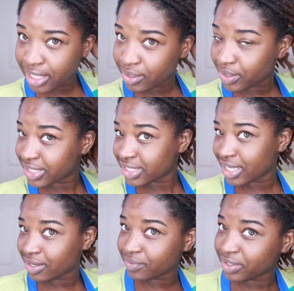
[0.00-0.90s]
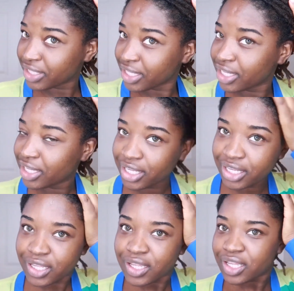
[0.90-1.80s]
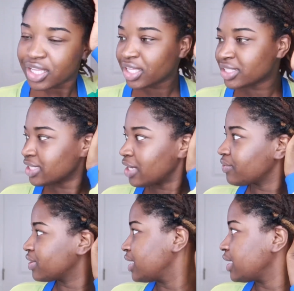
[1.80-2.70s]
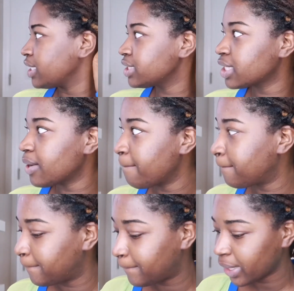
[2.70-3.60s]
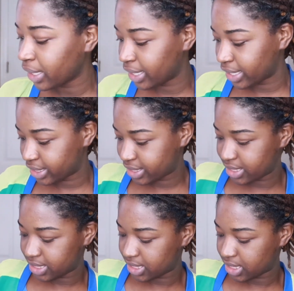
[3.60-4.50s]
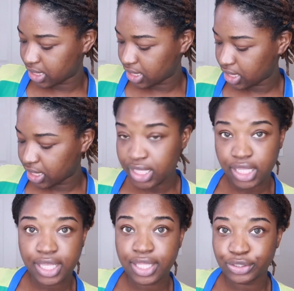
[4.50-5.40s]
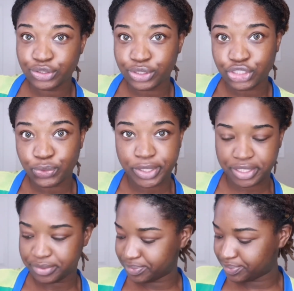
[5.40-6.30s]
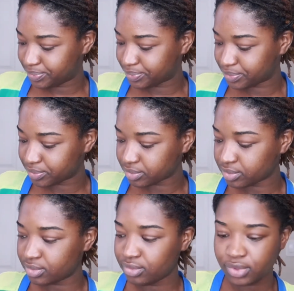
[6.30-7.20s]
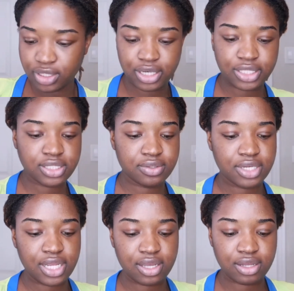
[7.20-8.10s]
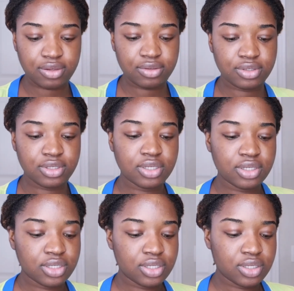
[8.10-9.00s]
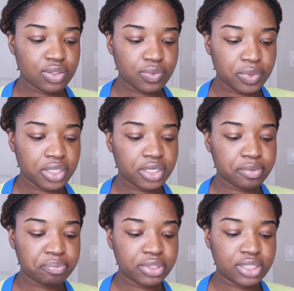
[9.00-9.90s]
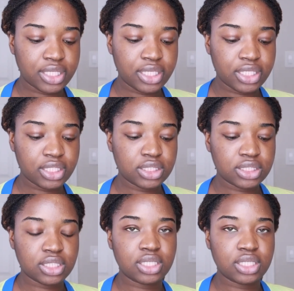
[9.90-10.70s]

it's not really neat, but you guys, it'll do the trick. All right, so now we're gonna place